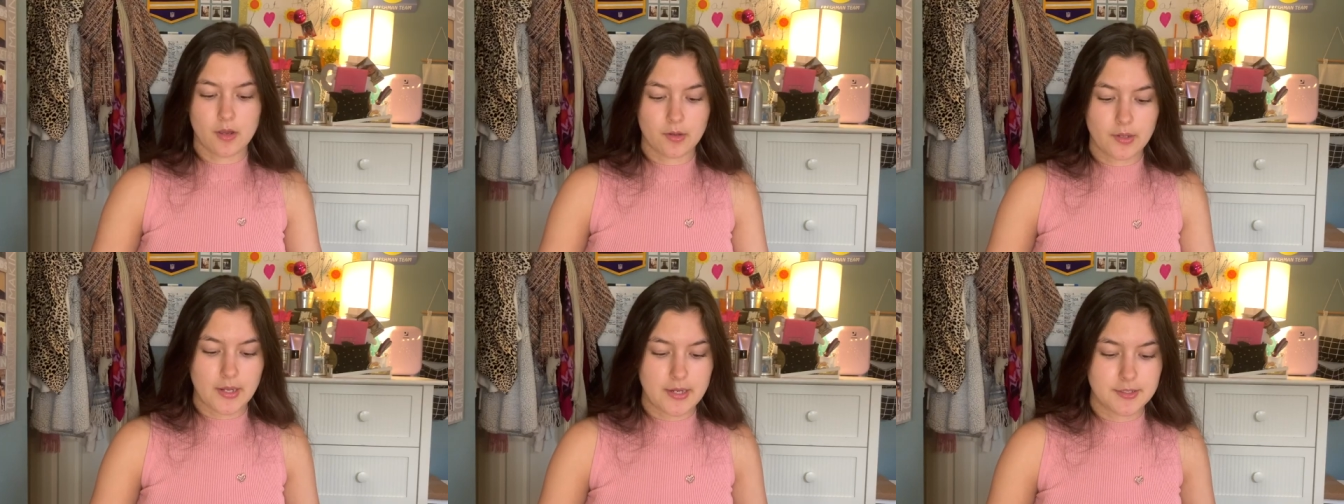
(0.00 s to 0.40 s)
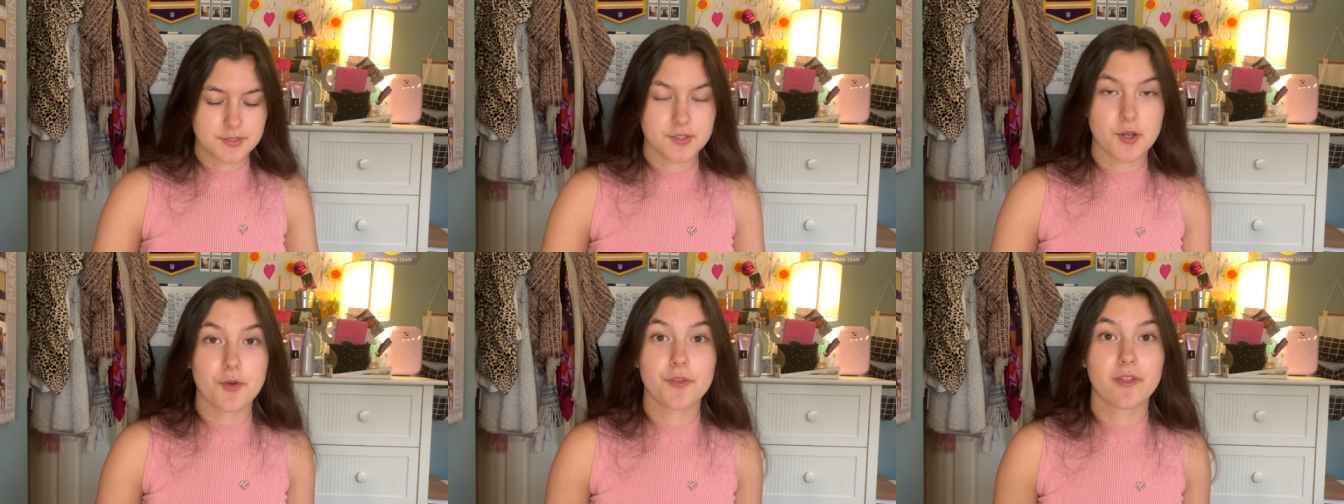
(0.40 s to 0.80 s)
Okay,
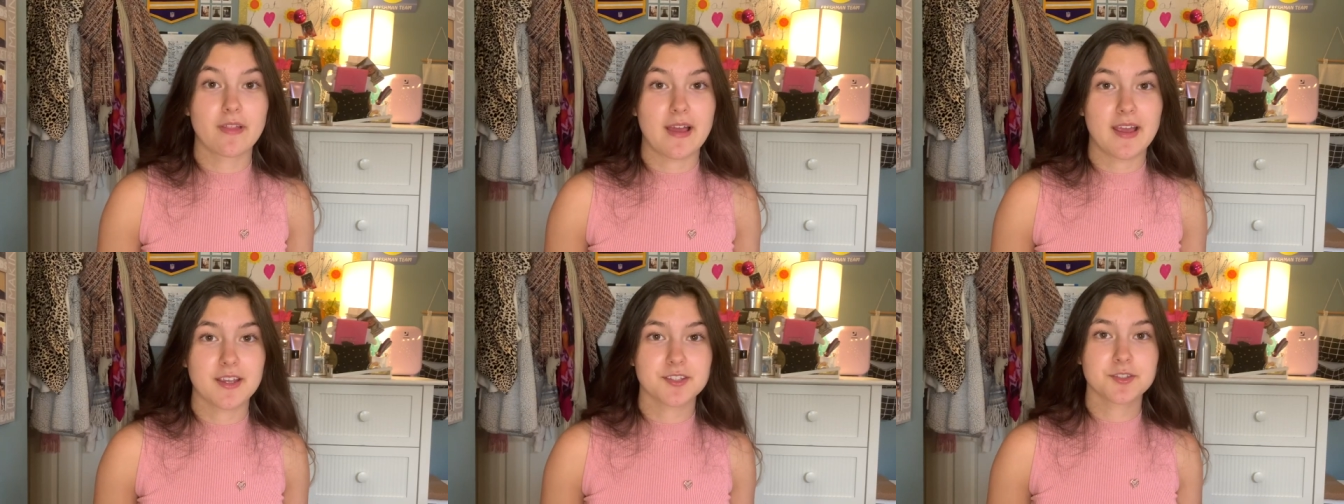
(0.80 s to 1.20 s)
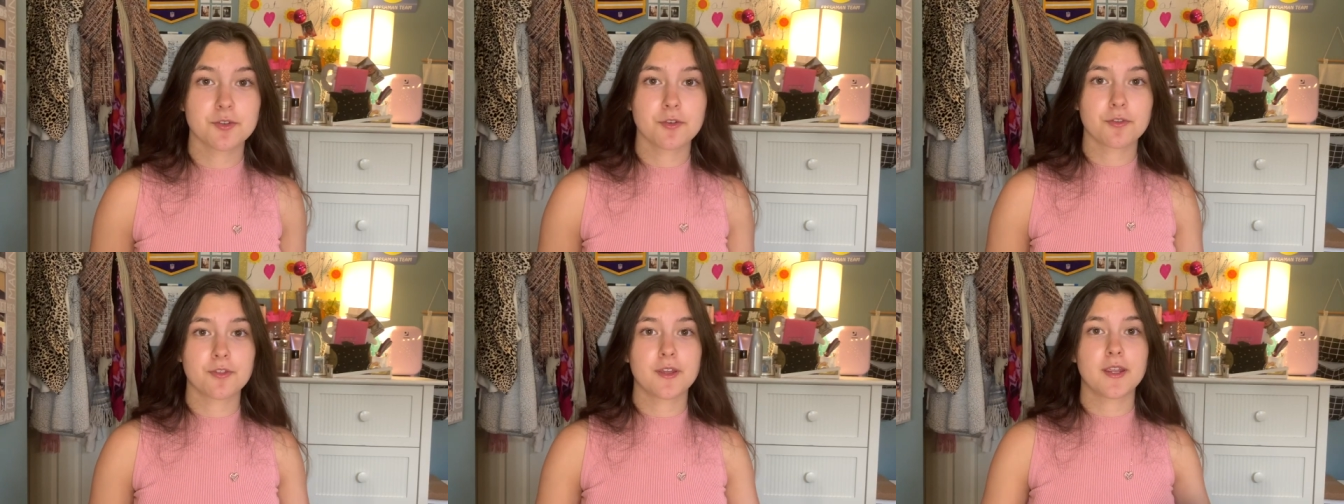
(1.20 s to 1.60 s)
so the last
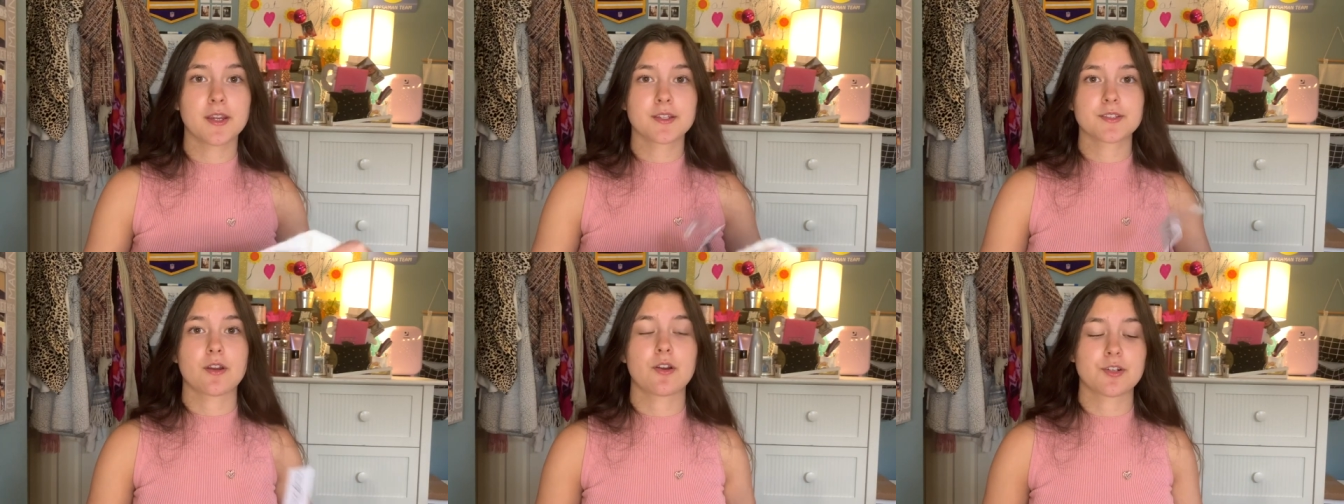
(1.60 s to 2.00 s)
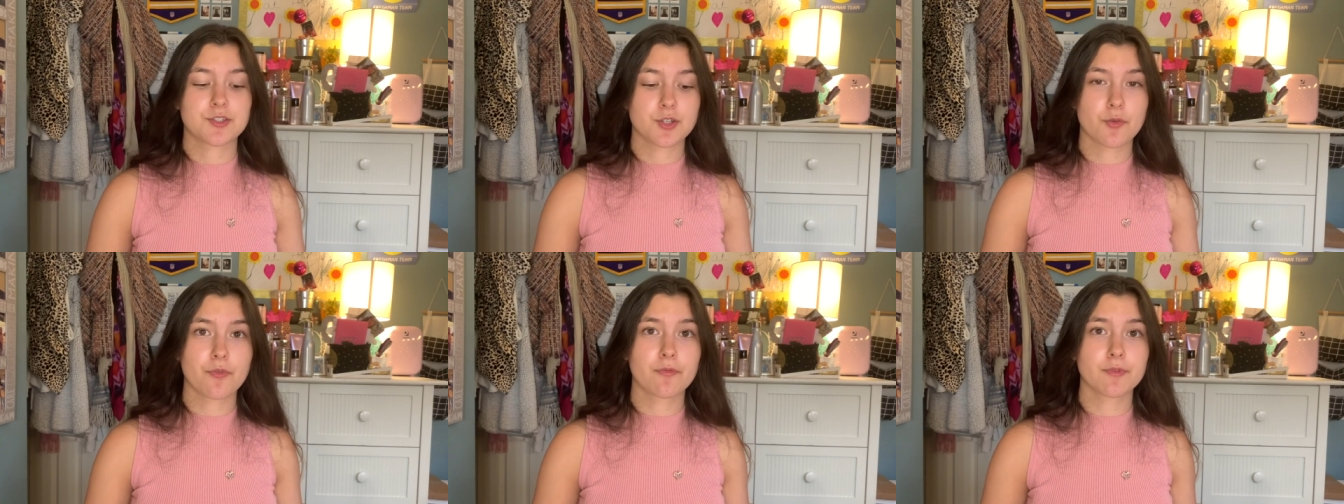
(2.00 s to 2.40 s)
two things are
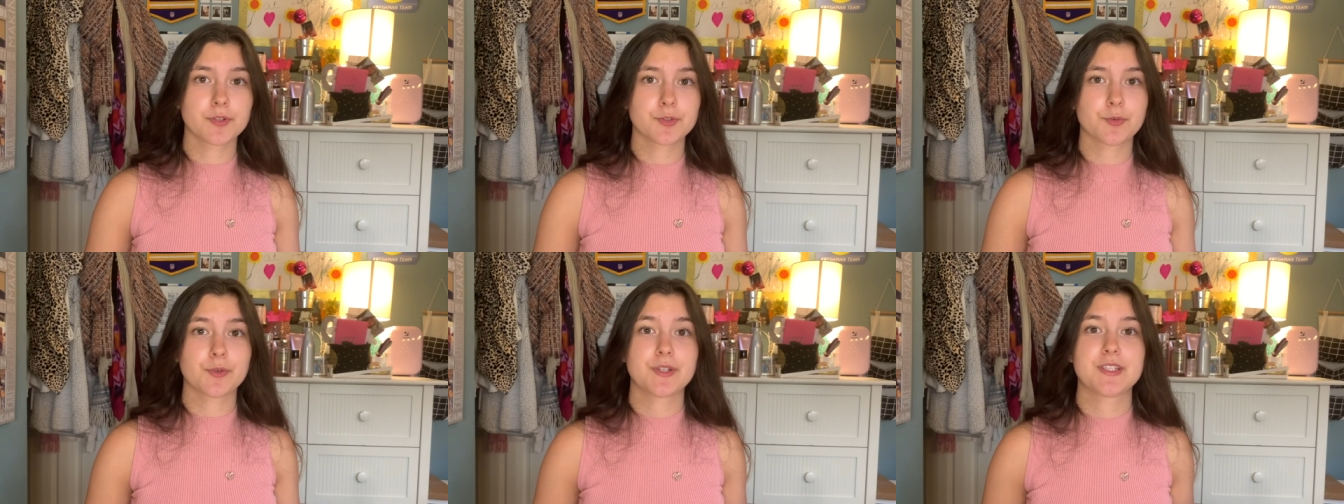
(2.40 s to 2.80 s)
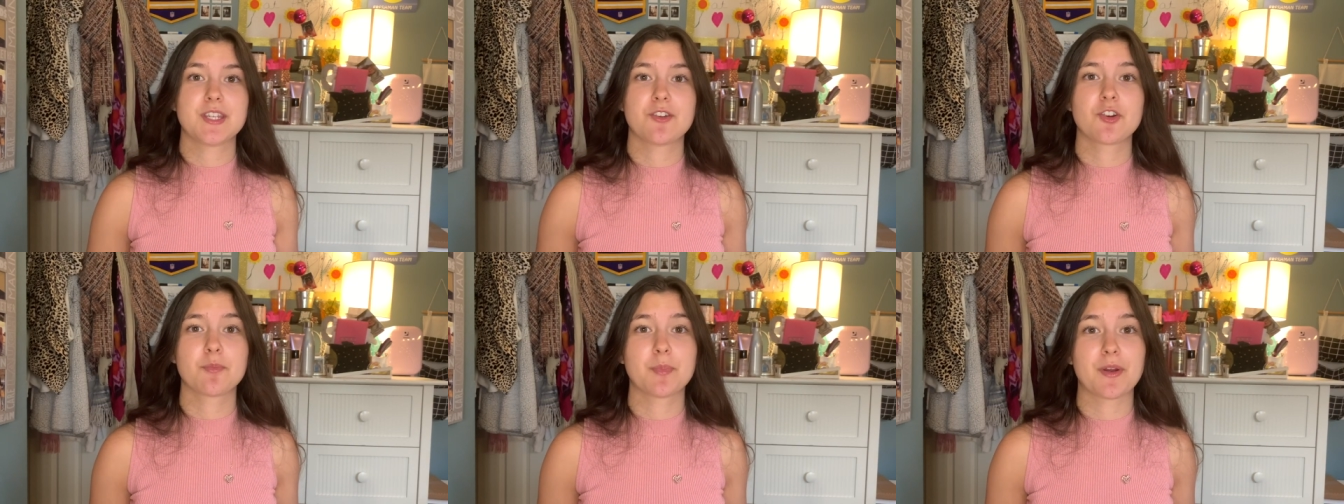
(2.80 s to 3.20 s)
still from Victoria's
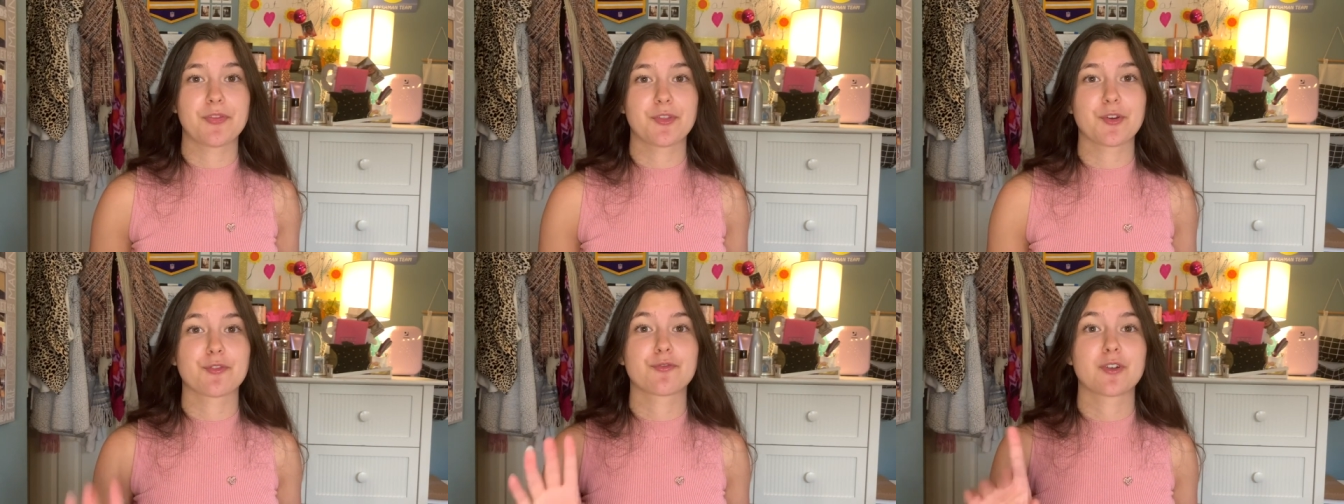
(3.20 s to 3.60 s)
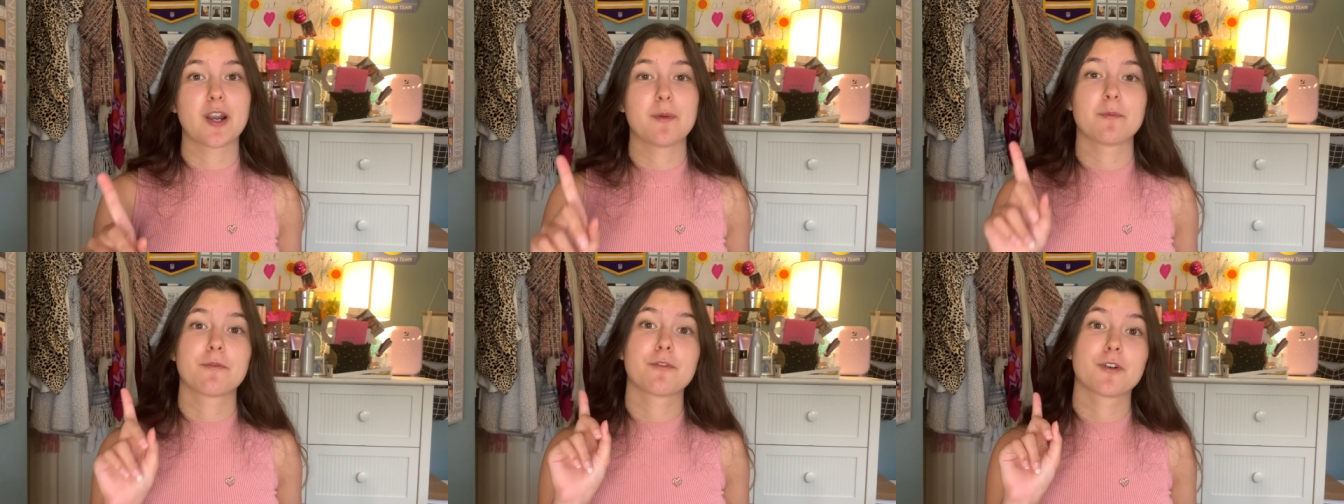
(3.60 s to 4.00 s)
Secret, but they're
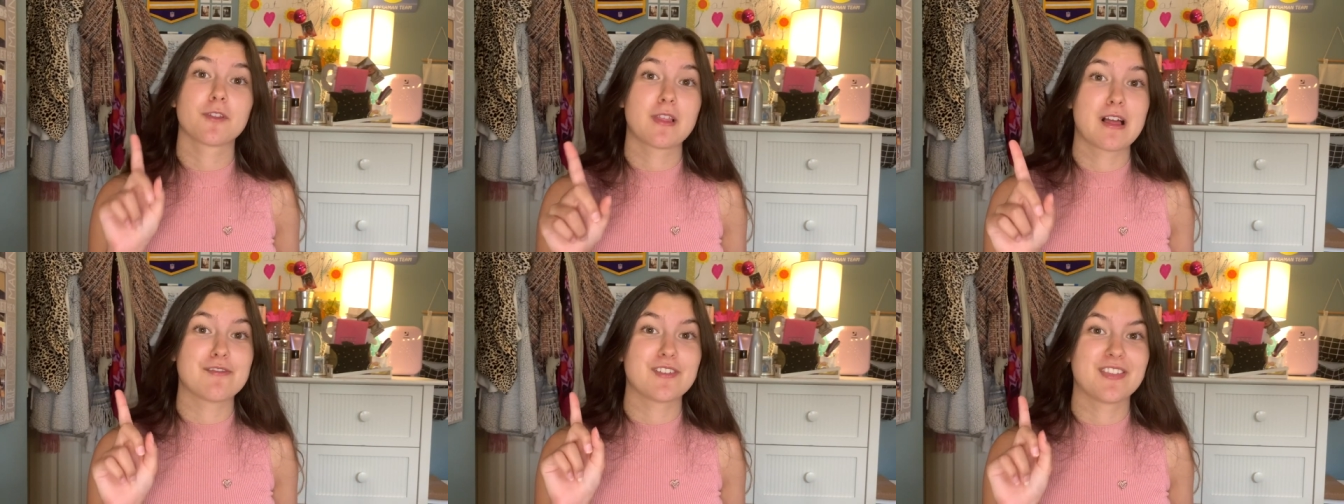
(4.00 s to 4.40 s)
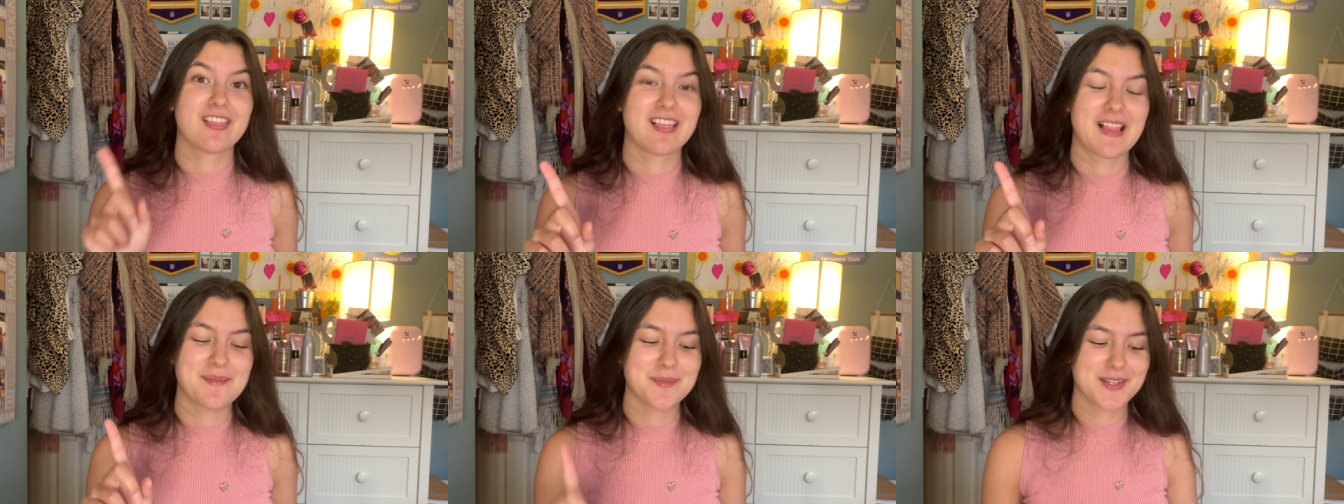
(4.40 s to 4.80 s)
from For Love and
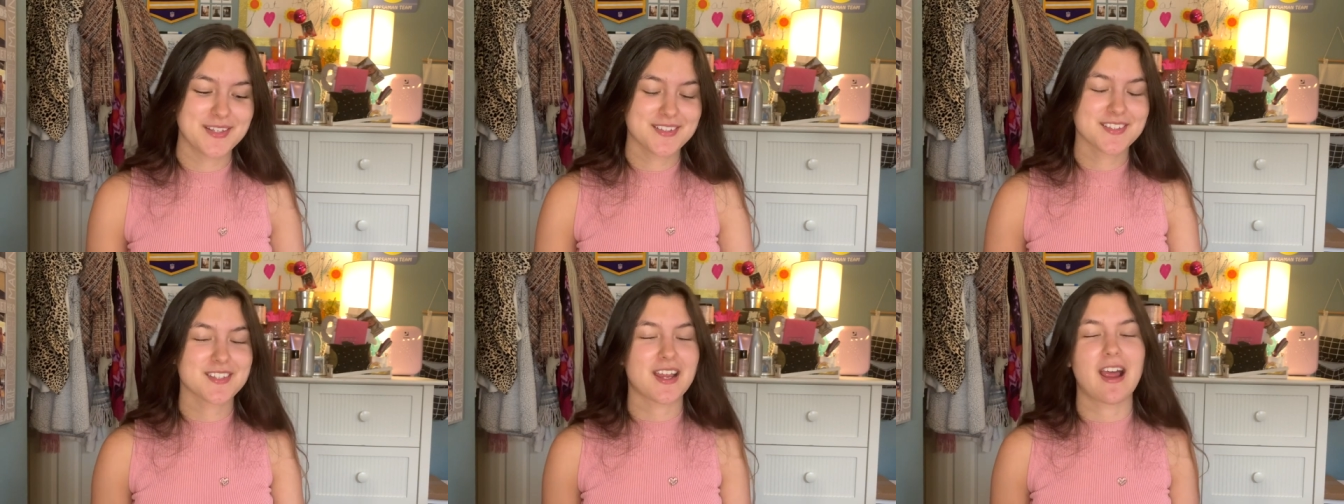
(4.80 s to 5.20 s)
Lemons.